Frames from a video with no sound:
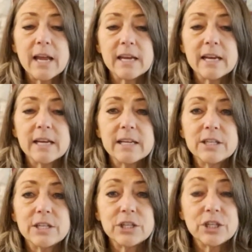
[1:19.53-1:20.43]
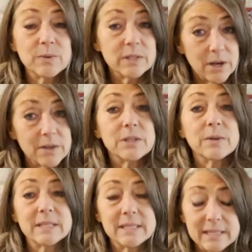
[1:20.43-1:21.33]
and she was also
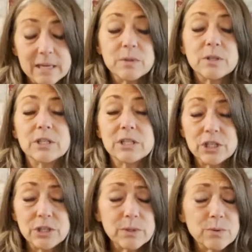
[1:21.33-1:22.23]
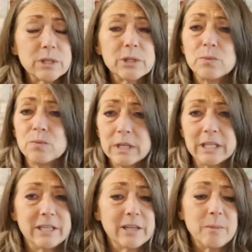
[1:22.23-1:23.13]
a seamstress, and she was really,
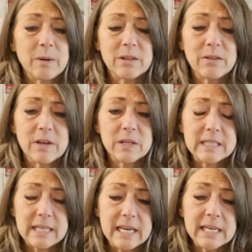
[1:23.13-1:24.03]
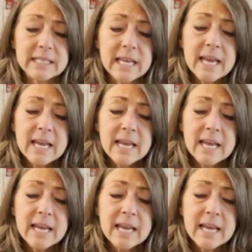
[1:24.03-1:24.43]
really good at both of those things.